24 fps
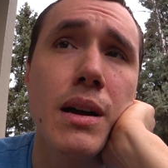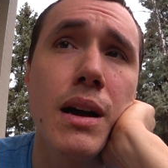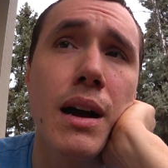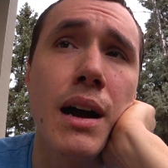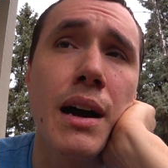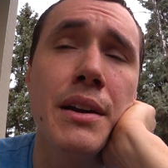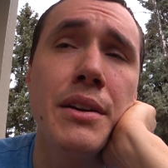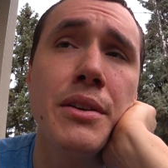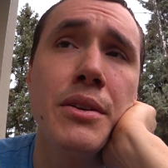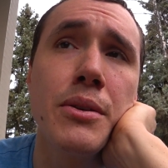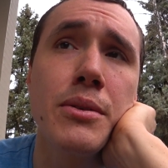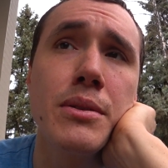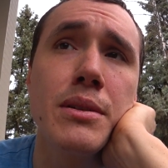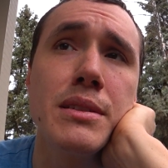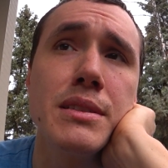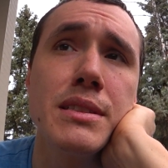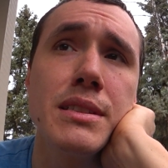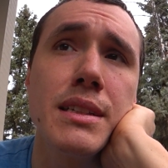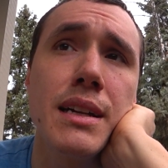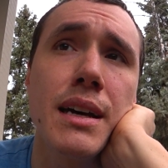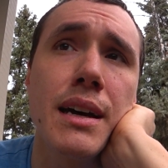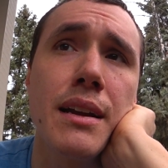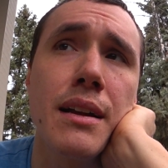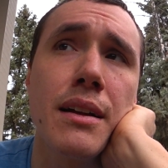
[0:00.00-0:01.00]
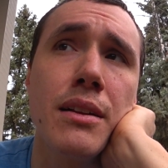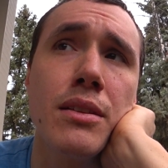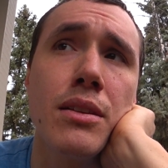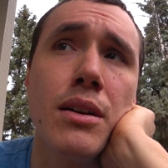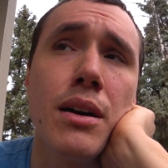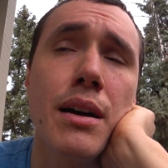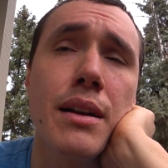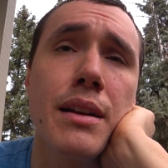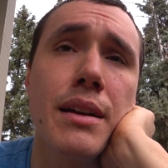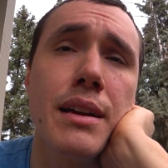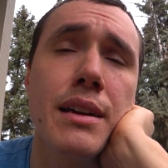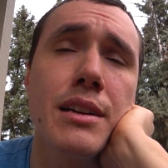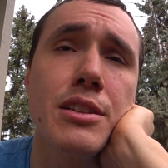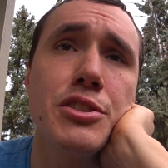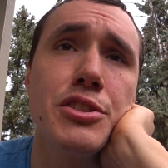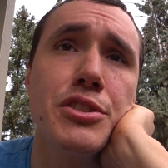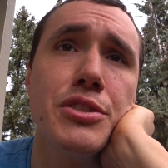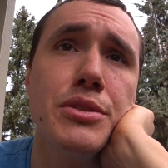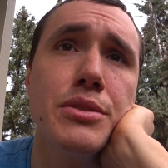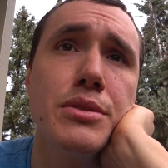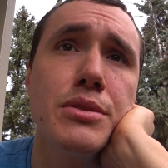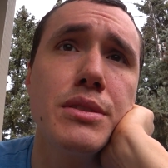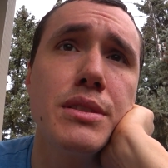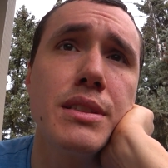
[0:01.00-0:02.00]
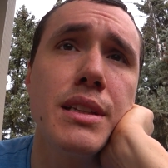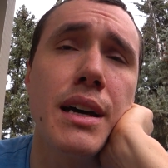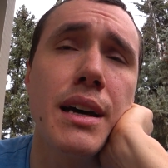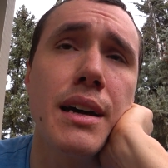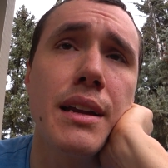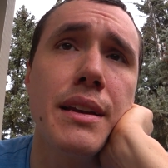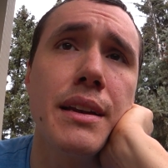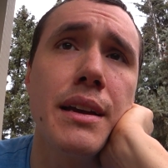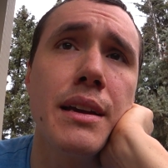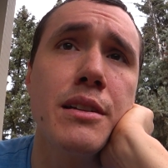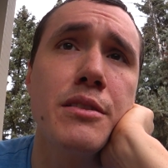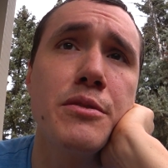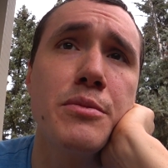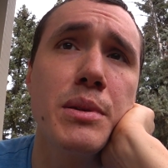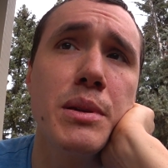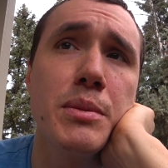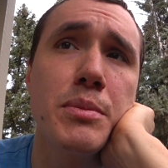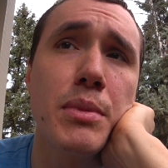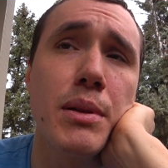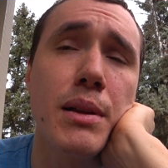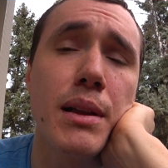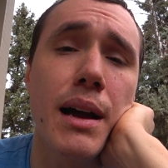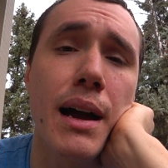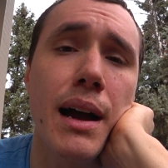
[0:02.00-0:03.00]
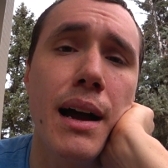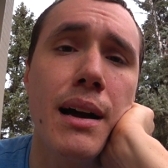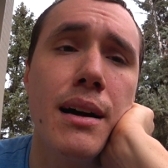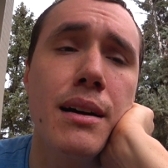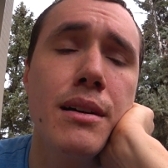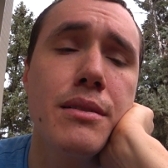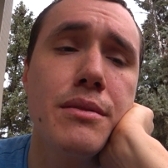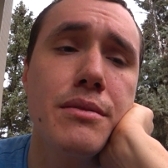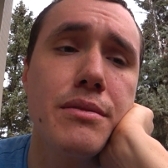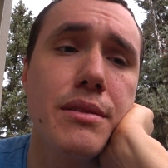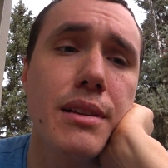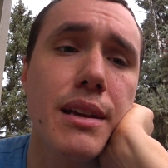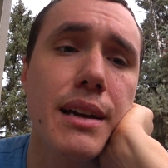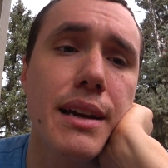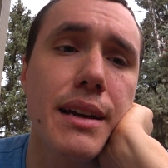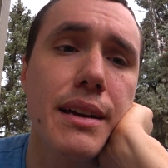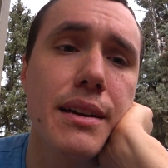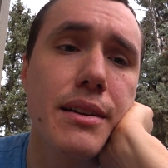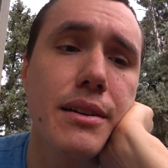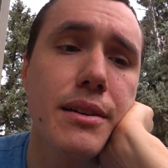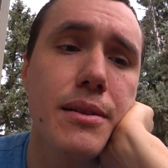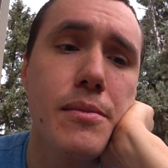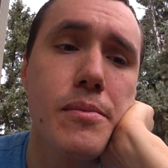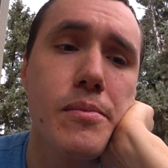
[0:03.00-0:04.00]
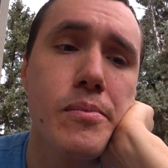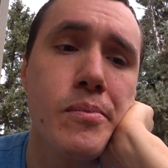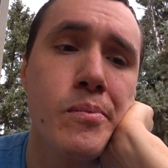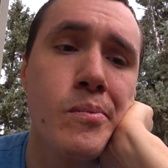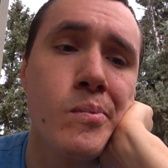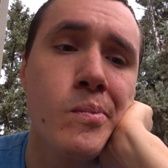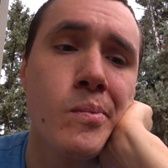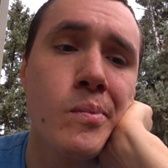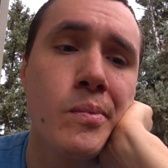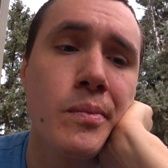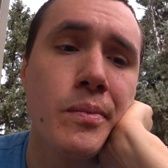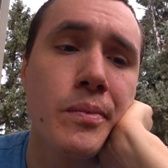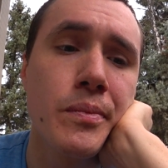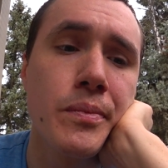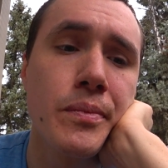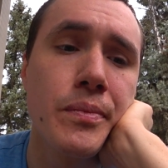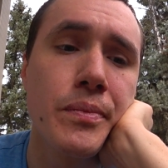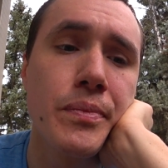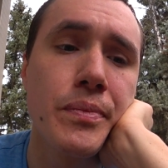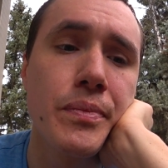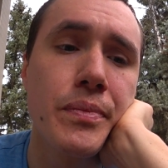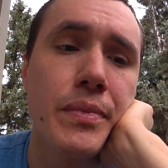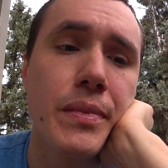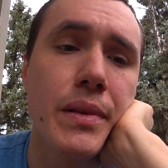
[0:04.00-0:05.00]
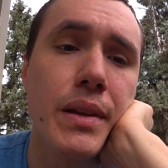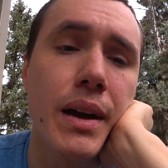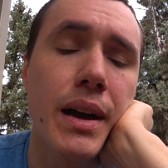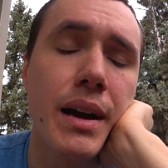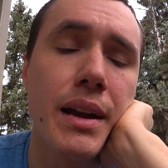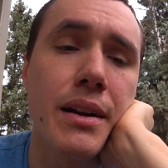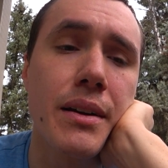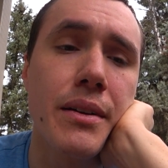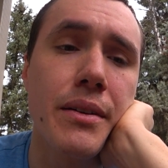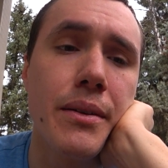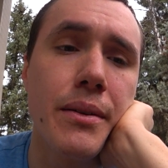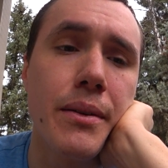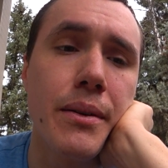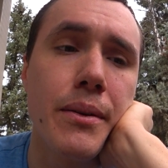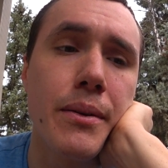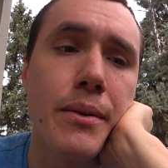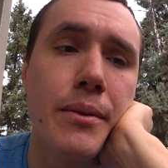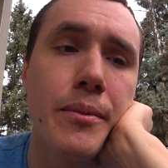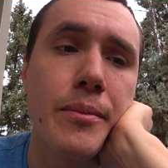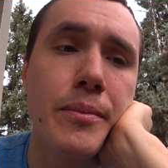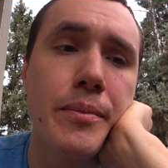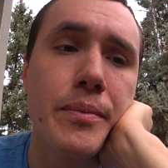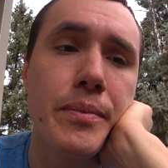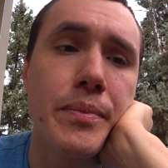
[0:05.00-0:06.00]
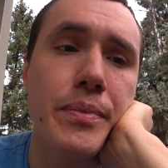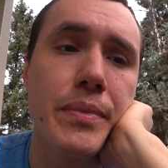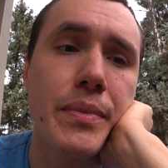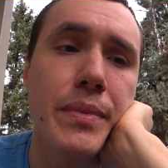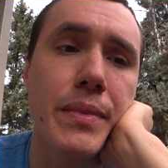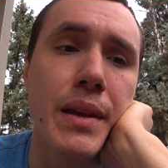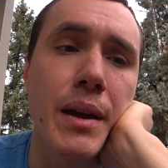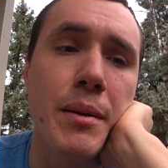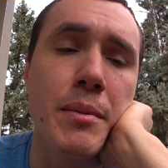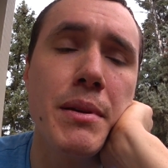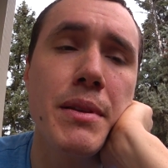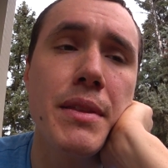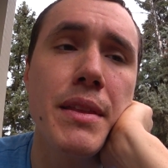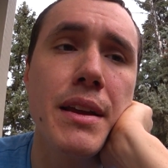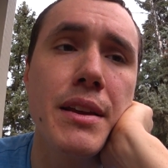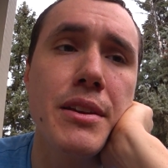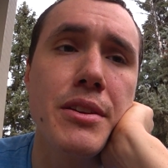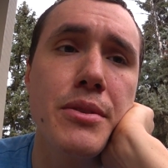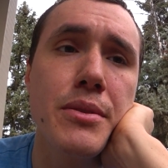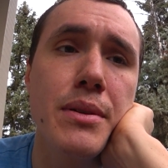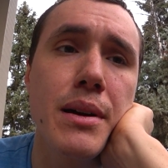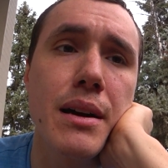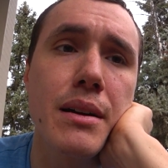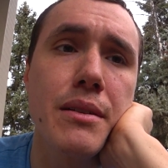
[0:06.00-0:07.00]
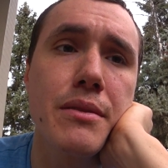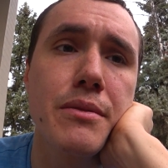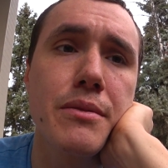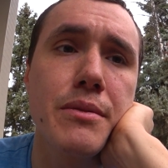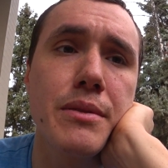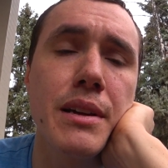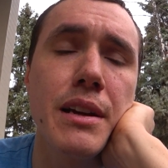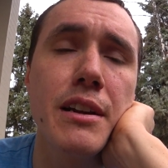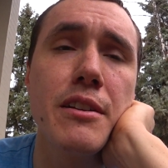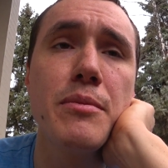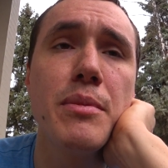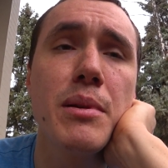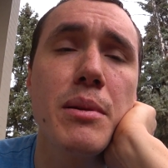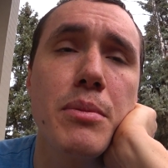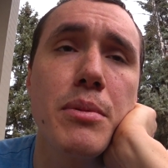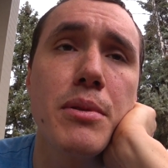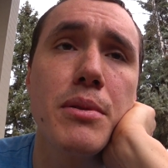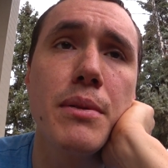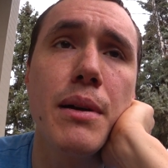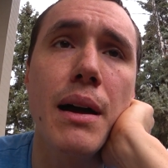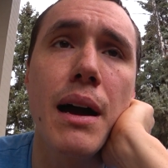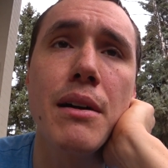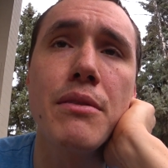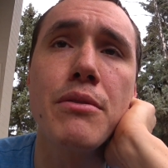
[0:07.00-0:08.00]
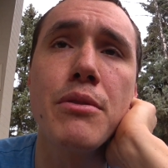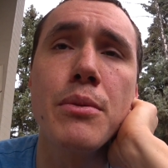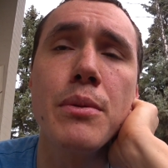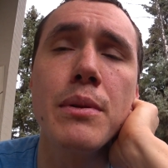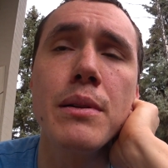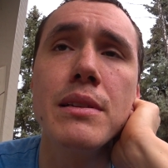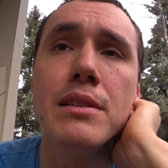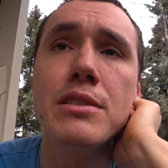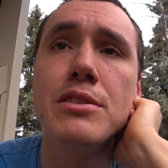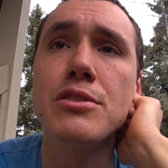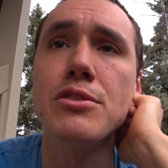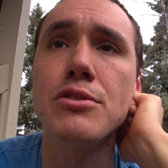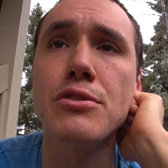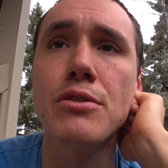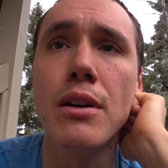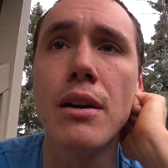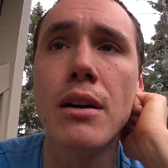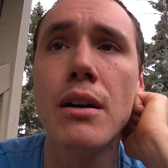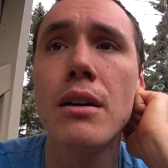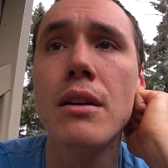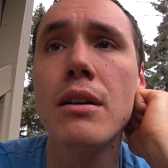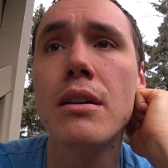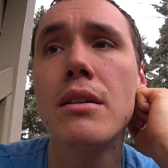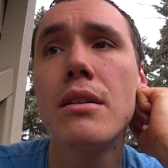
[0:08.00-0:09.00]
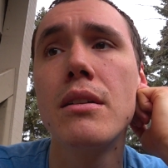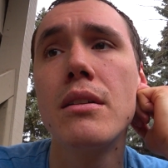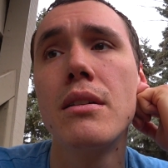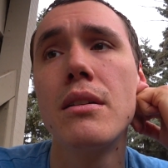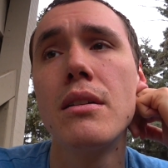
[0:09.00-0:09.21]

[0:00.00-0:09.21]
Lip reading: I noticed that a lot of issues that Native people have, like, I don't know. I mean, Native people have a really strong,